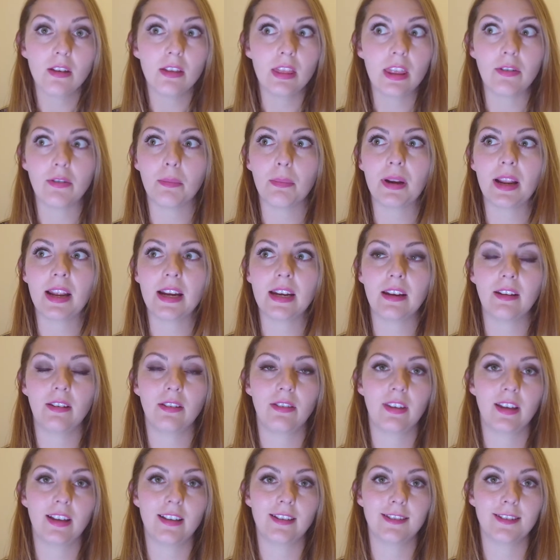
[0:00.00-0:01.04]
There are plenty of
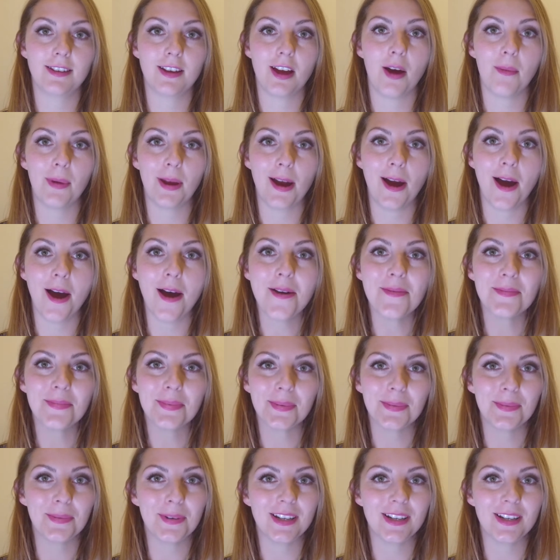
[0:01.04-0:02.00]
things coming up,